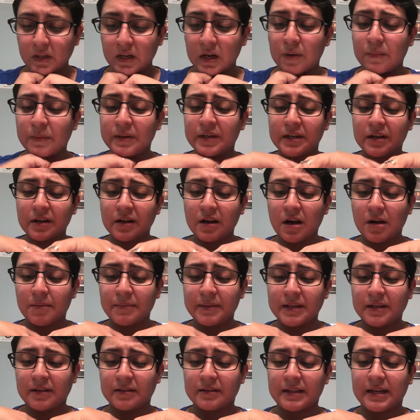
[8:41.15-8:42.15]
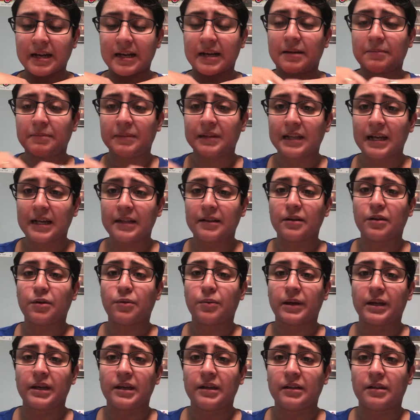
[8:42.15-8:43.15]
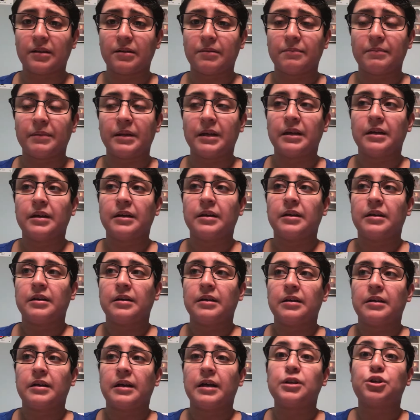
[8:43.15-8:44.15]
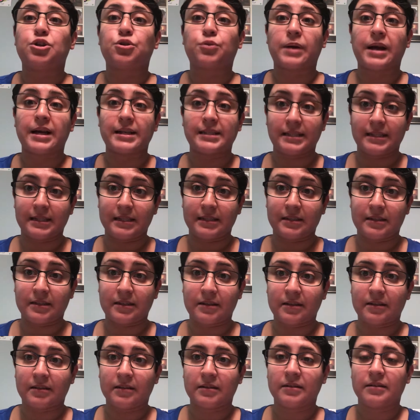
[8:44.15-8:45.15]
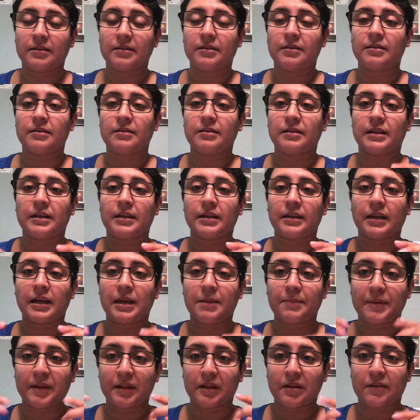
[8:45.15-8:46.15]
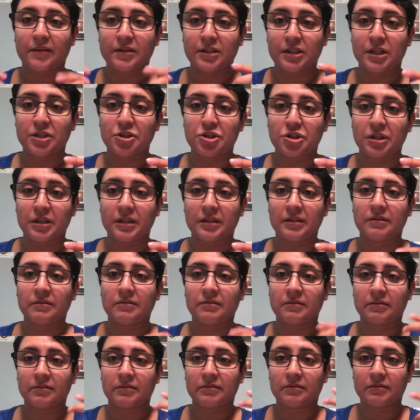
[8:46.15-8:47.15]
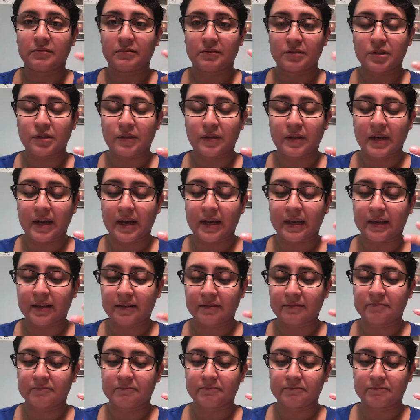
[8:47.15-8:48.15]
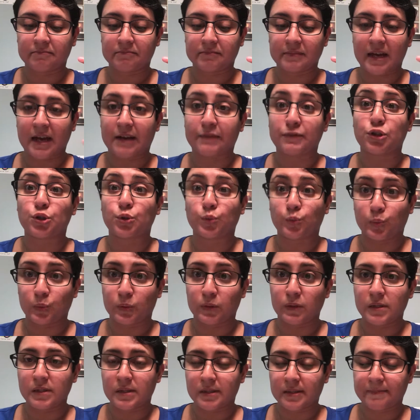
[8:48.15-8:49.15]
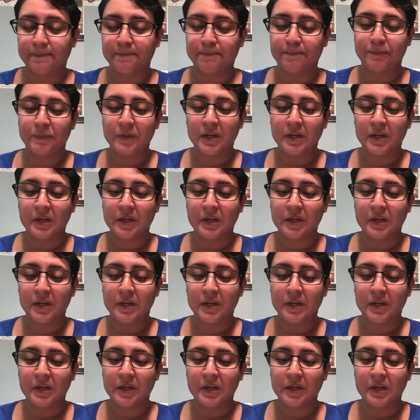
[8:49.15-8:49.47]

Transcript: wanted to comment on that. I'm glad the curriculum addresses keeping their attention so that I can have tools.